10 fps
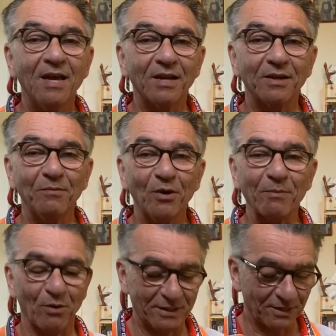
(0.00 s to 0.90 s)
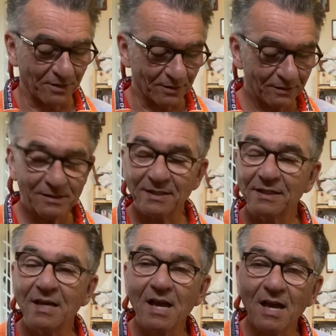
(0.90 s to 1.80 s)
Good morning, boys and girls.
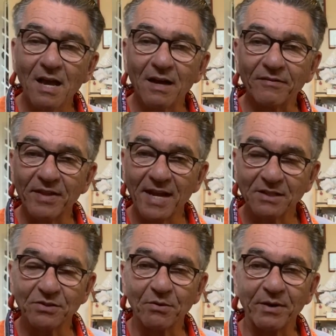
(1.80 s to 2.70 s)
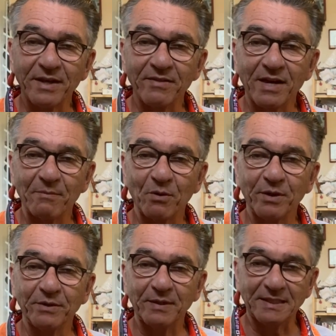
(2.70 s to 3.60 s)
The next story that I'm going
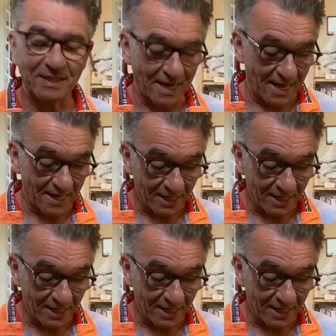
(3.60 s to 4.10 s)
to read today